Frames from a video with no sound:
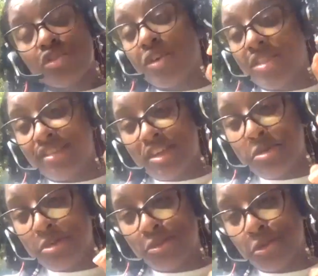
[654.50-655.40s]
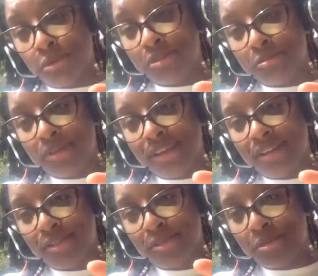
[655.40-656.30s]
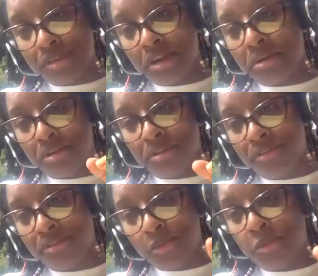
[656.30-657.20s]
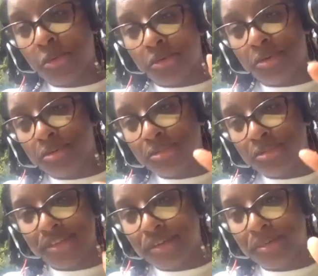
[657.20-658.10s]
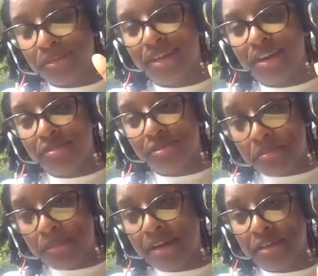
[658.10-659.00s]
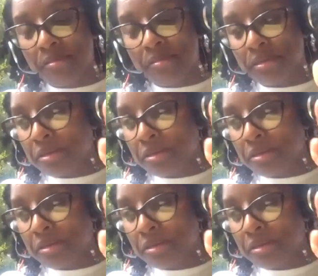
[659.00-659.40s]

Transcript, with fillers: of all that's how it's told to me through the narrative the oral you know from my family